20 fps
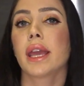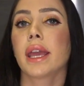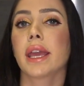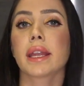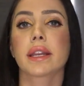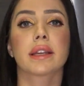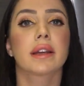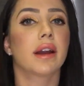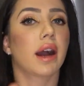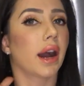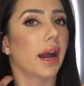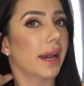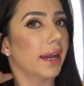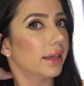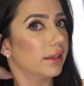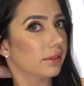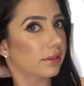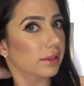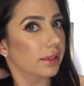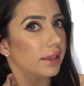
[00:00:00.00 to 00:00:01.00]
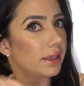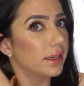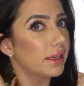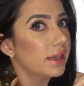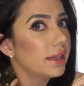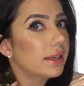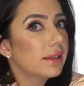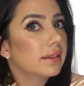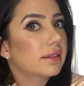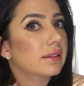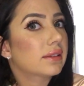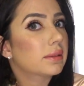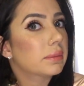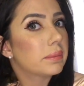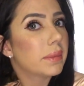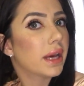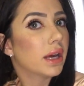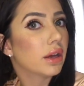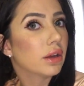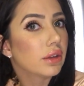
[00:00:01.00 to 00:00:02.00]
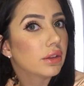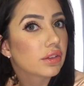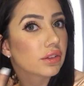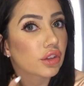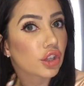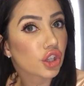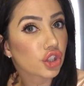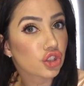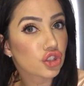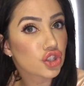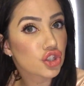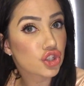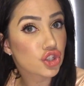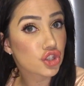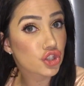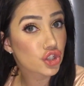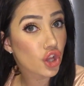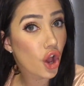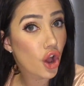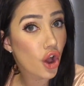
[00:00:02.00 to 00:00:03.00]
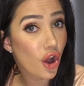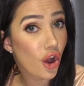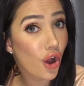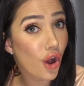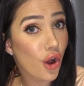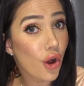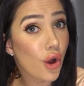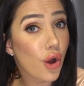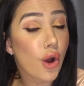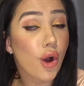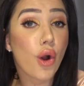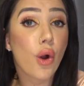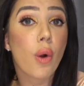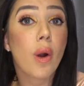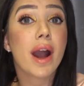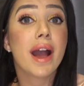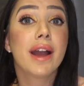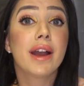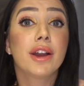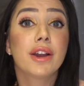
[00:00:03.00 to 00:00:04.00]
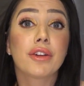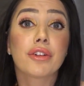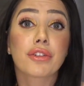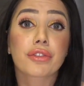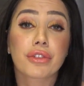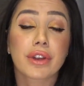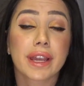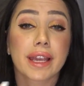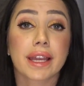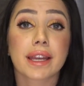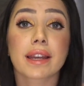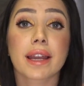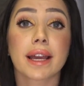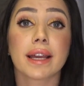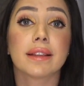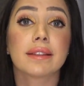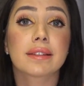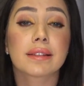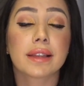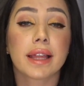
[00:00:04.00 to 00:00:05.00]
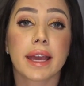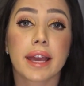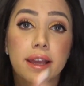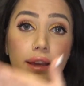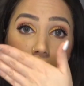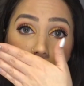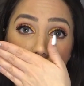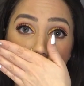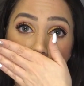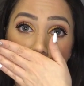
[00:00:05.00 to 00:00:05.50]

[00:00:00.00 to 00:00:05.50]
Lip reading: and guys, it smells so freaking nice. Like